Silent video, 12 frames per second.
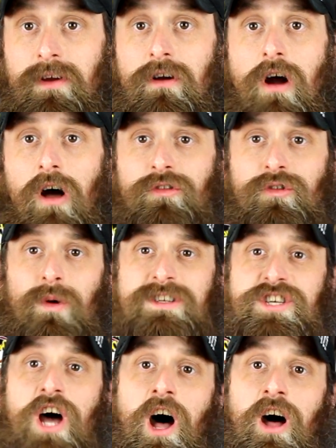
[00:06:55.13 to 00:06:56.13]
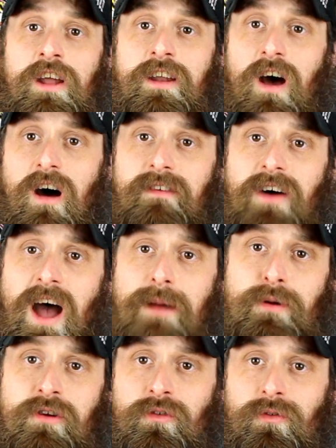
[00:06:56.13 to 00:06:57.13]
There are also a ton of
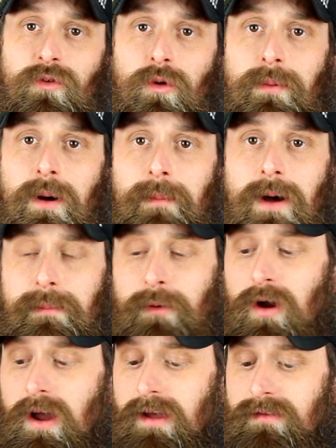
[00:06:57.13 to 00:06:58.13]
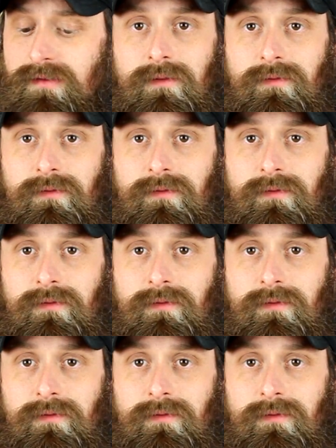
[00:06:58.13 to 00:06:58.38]
high pressure fuel pump upgrades